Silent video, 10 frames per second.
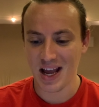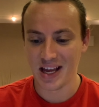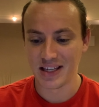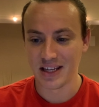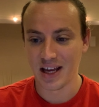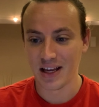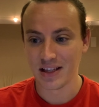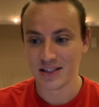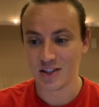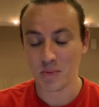
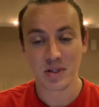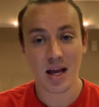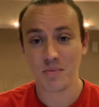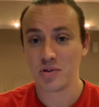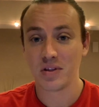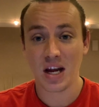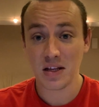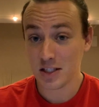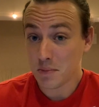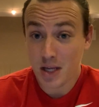and sometimes you're there
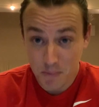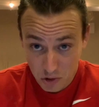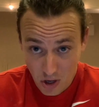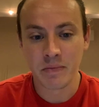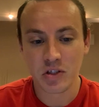and sometimes you're not.